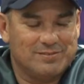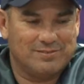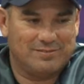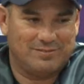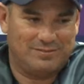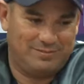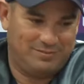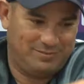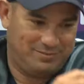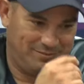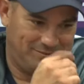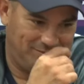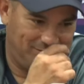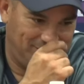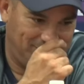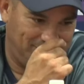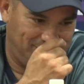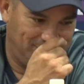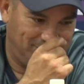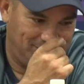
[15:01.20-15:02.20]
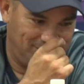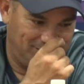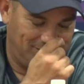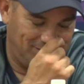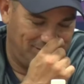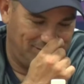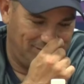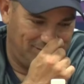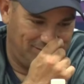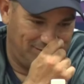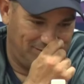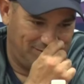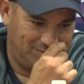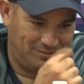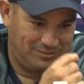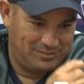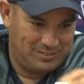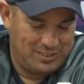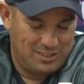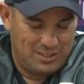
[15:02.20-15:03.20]
all of that, uh, what did you make of that?
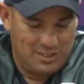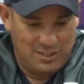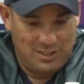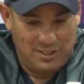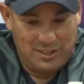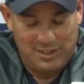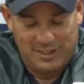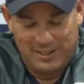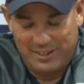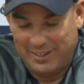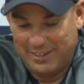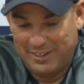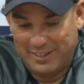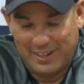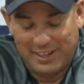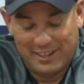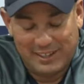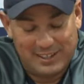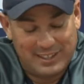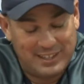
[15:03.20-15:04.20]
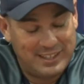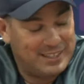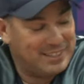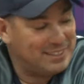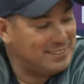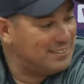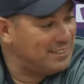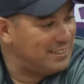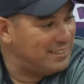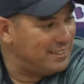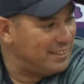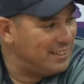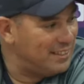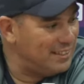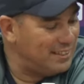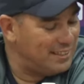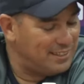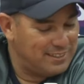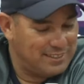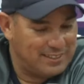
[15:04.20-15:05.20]
Like, like I said
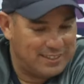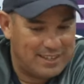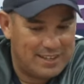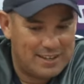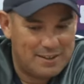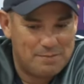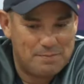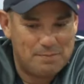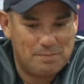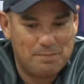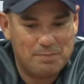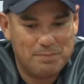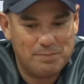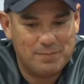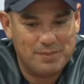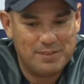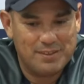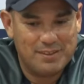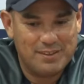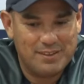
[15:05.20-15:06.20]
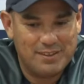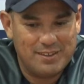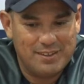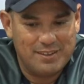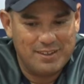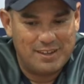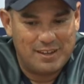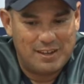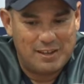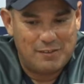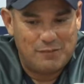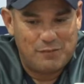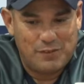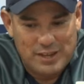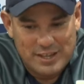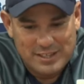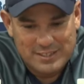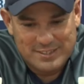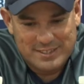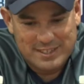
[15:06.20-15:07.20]
earlier, um, if
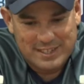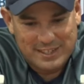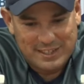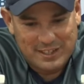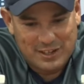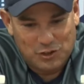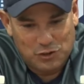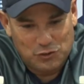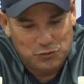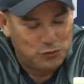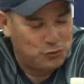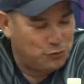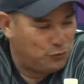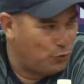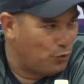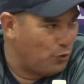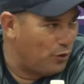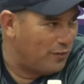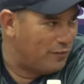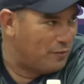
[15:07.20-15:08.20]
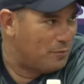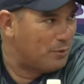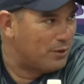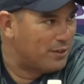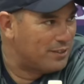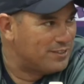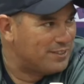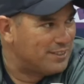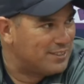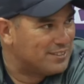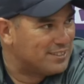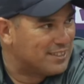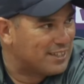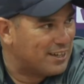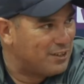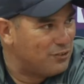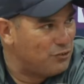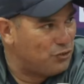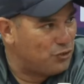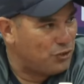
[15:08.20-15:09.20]
he hits that, it goes for four. Everybody says,
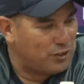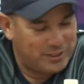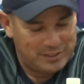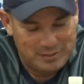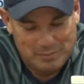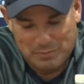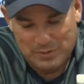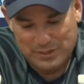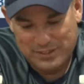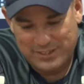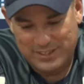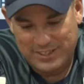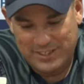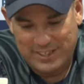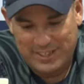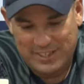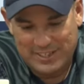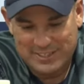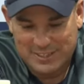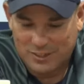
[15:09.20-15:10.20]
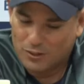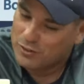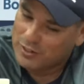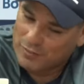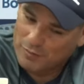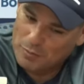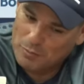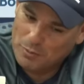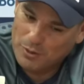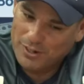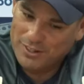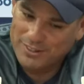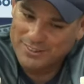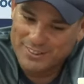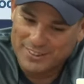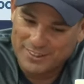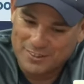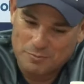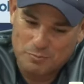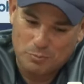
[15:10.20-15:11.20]
great shot. He misses it, he gets out. Everybody
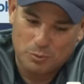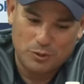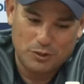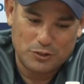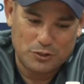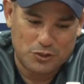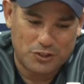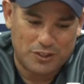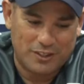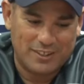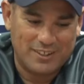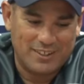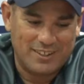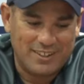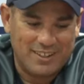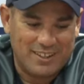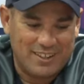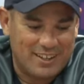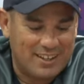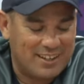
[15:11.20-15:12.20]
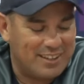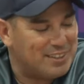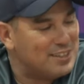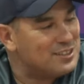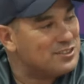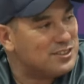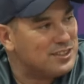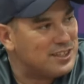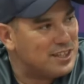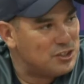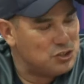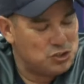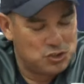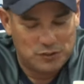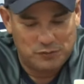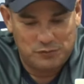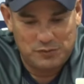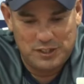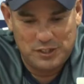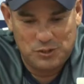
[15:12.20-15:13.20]
says, poor shot. Uh, that's the
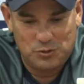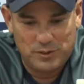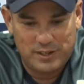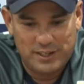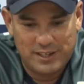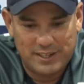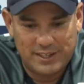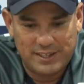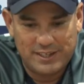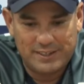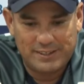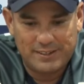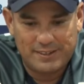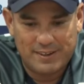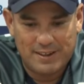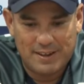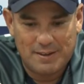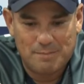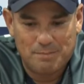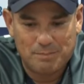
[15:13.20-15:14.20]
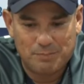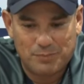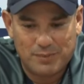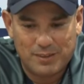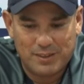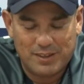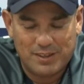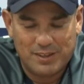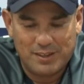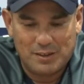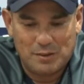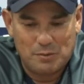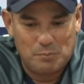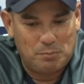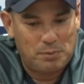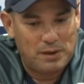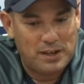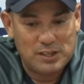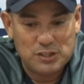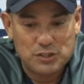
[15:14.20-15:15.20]
nature of T twenty cricket. Um,
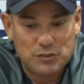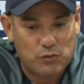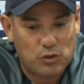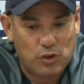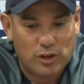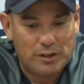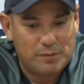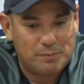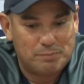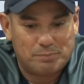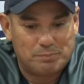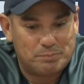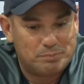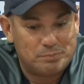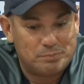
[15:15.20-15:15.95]
players have got to